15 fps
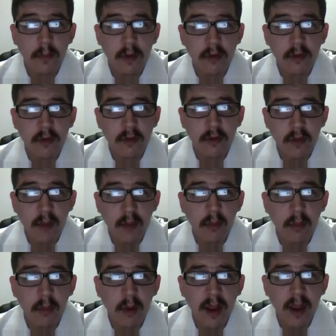
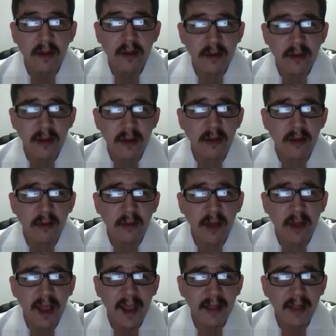December I did
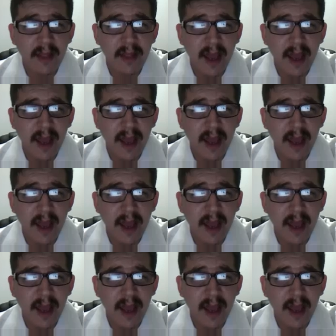decide